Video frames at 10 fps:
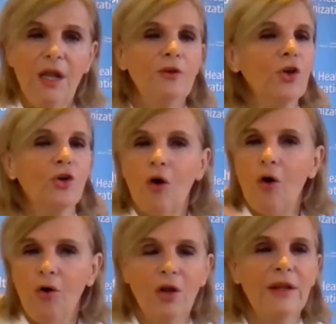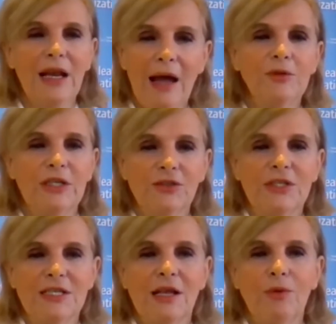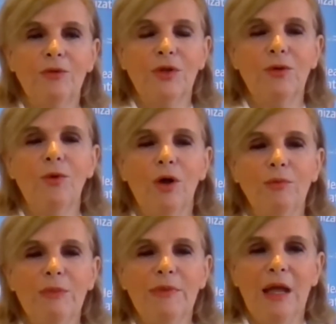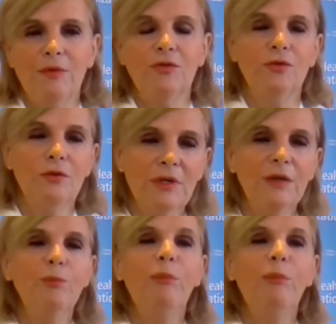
not all the laboratories around the world will be able to do it,